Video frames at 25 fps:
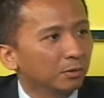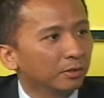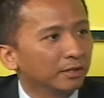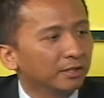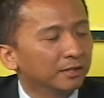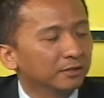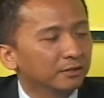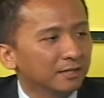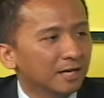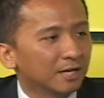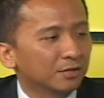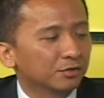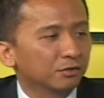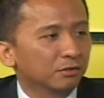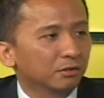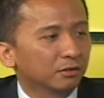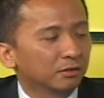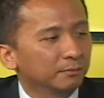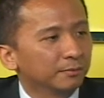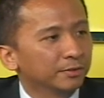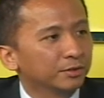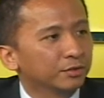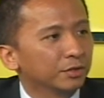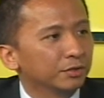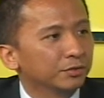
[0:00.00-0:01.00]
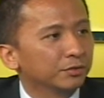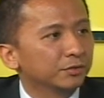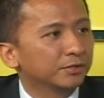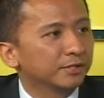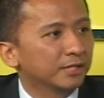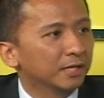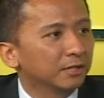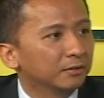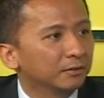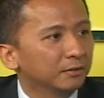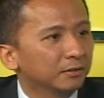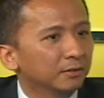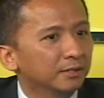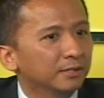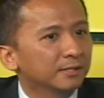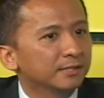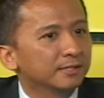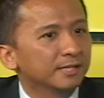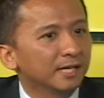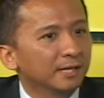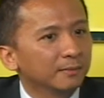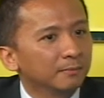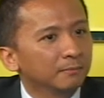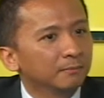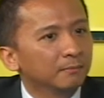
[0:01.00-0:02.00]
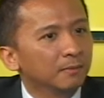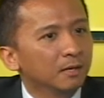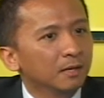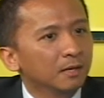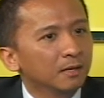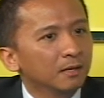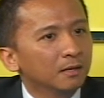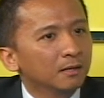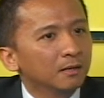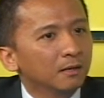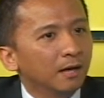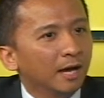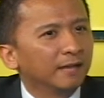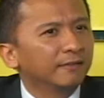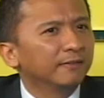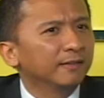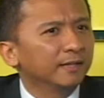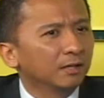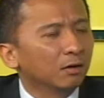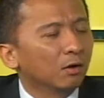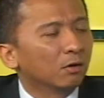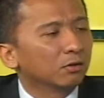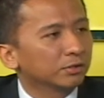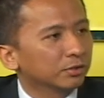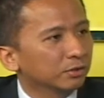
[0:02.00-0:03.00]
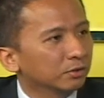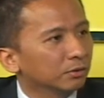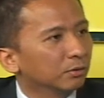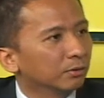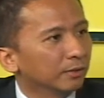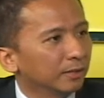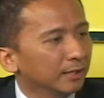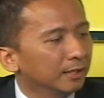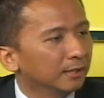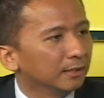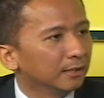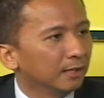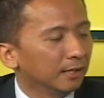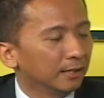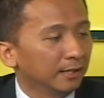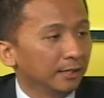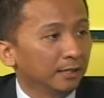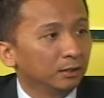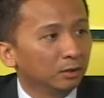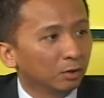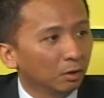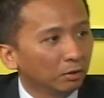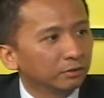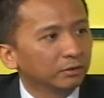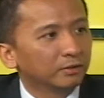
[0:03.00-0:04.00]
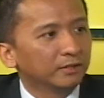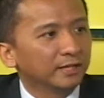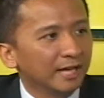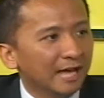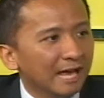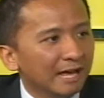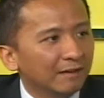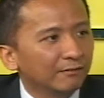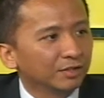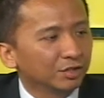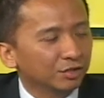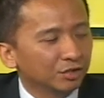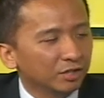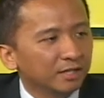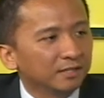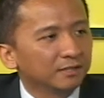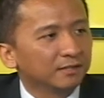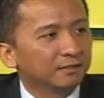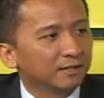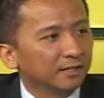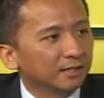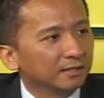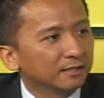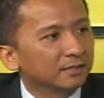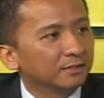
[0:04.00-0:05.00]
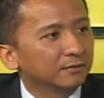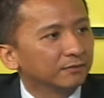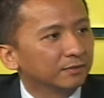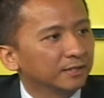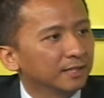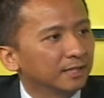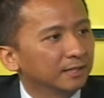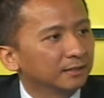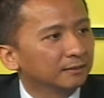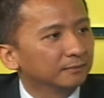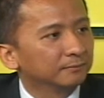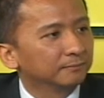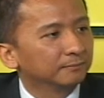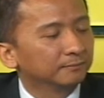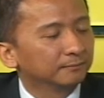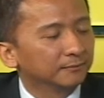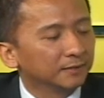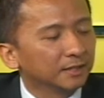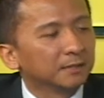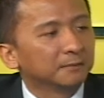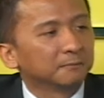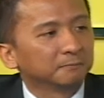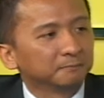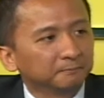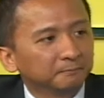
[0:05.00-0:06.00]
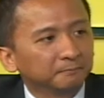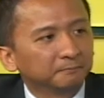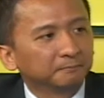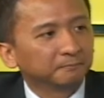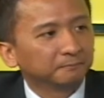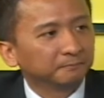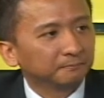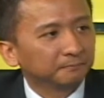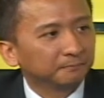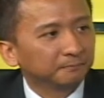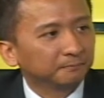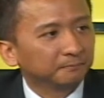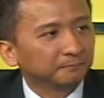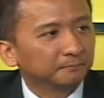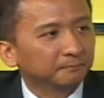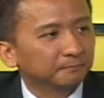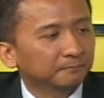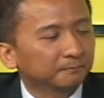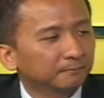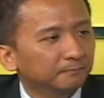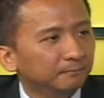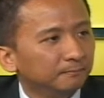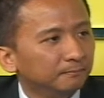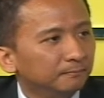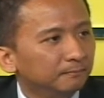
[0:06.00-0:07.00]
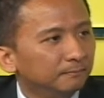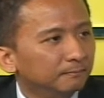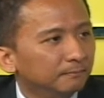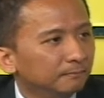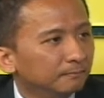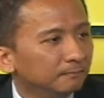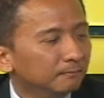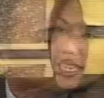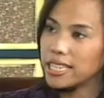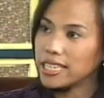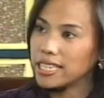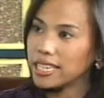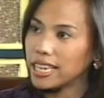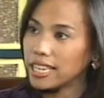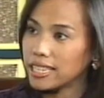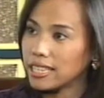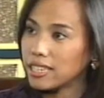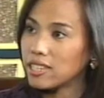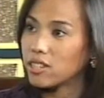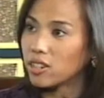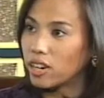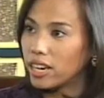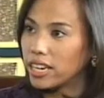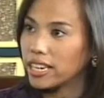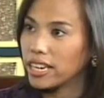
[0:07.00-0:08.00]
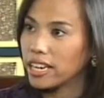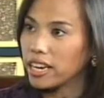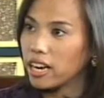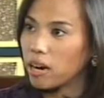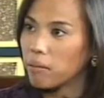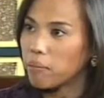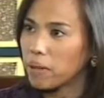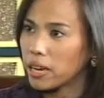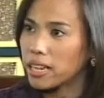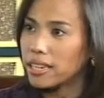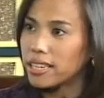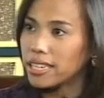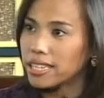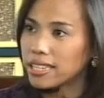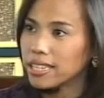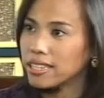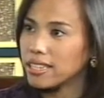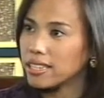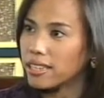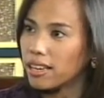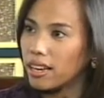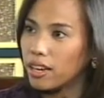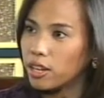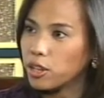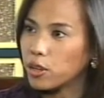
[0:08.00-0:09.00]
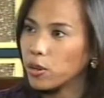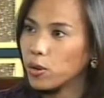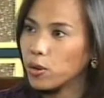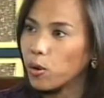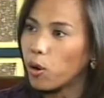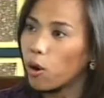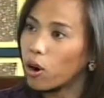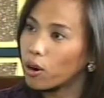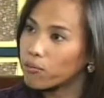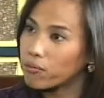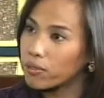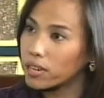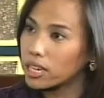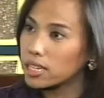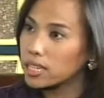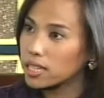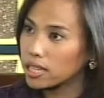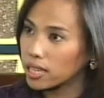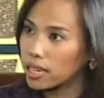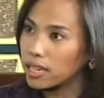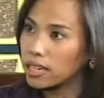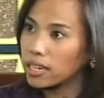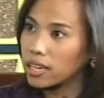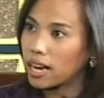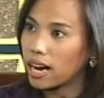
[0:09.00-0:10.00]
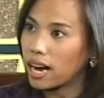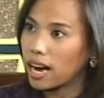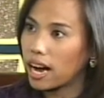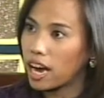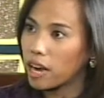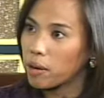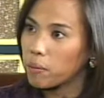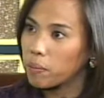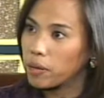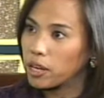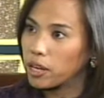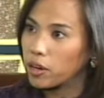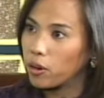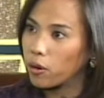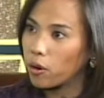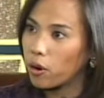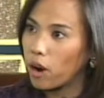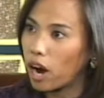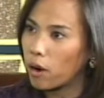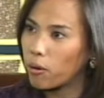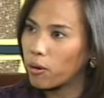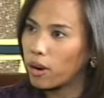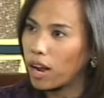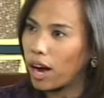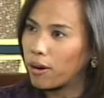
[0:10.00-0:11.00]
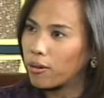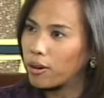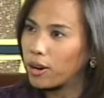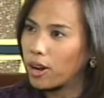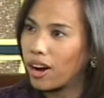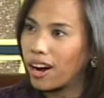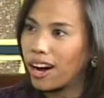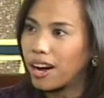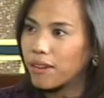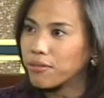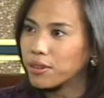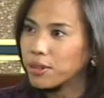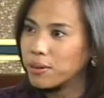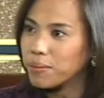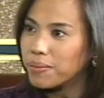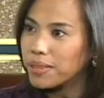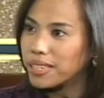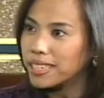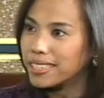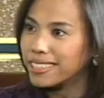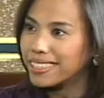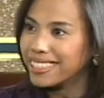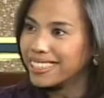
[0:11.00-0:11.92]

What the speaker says: International Arbitration Center. The same, I think also in London, they have a China desk. They have a China desk. Okay, so the Philippines is starting up. And this is a new office in the IPO. How long have you been